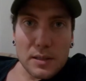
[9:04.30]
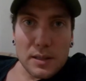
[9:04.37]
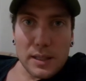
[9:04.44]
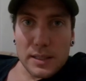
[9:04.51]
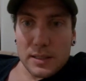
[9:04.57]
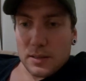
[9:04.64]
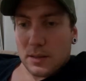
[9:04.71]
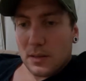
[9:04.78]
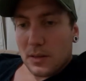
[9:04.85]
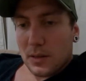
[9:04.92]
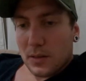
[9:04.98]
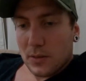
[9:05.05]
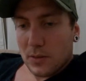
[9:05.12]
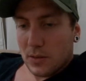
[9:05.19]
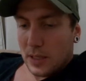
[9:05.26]
they
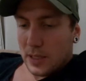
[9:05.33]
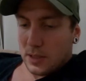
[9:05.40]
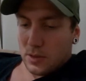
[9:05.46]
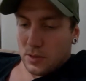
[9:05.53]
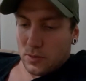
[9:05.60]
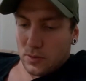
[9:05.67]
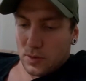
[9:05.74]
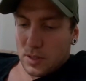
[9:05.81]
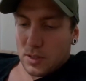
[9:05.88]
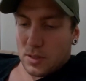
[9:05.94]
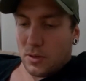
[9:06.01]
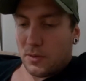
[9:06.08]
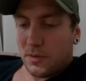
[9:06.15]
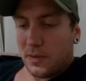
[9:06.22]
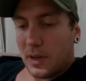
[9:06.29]
do. So
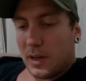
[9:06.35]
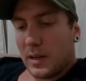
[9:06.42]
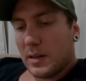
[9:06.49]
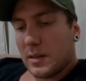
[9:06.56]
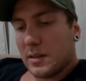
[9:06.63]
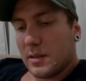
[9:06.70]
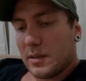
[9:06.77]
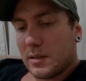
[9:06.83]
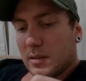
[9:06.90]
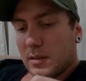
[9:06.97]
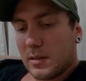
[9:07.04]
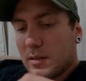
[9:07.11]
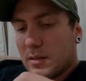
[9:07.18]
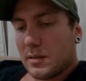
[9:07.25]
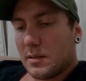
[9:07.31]
far
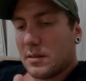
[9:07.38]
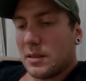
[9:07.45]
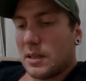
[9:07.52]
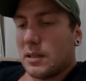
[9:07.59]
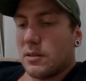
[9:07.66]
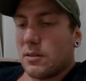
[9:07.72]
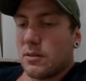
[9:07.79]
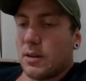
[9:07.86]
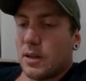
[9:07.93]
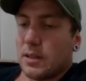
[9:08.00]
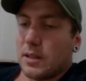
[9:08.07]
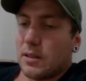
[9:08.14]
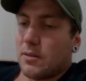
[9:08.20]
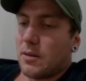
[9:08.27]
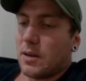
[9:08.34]
they look like they're
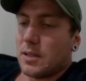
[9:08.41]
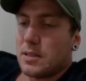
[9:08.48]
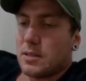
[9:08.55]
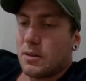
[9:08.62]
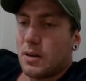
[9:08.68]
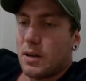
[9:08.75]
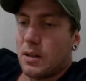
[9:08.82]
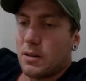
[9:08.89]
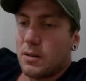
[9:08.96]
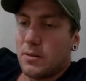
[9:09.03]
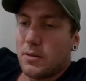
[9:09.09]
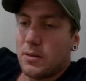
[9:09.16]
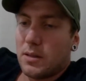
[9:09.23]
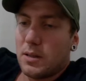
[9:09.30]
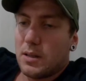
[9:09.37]
the right style,
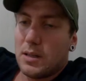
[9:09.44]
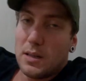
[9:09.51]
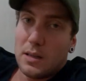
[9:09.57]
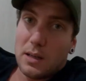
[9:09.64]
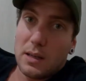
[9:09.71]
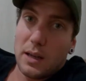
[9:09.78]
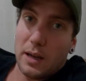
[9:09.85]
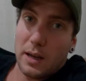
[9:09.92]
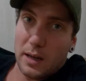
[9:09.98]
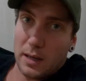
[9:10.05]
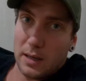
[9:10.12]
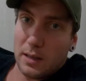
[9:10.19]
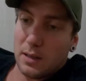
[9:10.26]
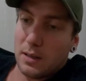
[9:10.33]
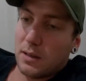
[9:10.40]
and
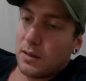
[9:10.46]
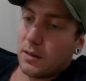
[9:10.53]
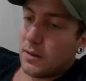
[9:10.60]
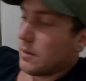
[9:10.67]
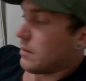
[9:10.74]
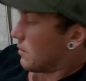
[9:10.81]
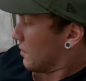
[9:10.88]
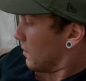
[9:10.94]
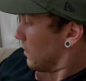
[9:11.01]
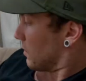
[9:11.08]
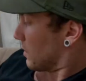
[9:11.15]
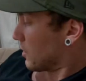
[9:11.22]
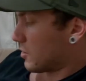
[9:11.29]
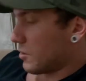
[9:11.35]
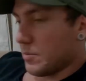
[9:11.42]

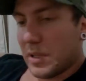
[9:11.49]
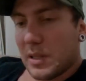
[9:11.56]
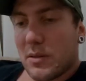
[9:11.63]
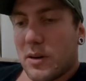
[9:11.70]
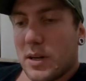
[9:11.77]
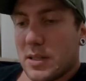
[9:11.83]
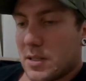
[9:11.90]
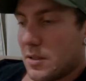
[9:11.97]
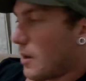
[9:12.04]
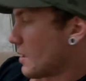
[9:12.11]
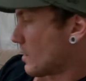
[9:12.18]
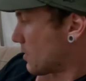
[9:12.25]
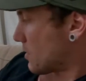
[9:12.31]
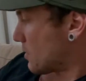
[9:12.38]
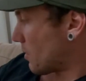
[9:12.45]
they should be the right
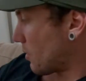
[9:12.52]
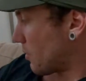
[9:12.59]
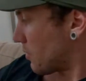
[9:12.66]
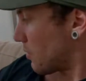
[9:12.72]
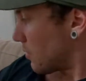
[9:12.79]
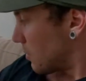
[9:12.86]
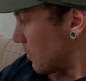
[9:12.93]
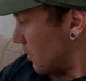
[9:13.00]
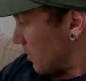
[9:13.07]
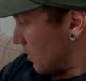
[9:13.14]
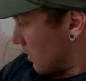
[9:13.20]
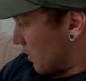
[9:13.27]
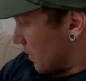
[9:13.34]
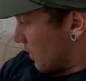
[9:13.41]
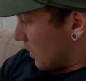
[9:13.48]
sizes. So
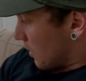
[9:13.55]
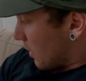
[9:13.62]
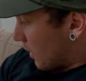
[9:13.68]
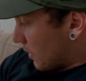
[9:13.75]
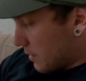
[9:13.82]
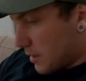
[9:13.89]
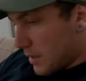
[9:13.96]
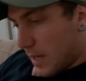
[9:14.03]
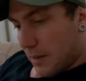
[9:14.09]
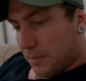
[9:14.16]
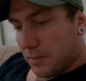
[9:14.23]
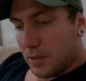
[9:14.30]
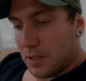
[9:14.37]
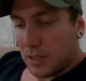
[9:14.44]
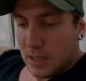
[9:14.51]
I did
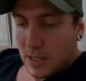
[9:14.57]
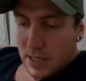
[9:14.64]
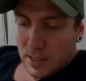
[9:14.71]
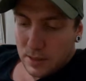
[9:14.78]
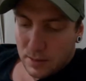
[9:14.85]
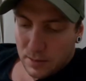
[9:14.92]
happen to get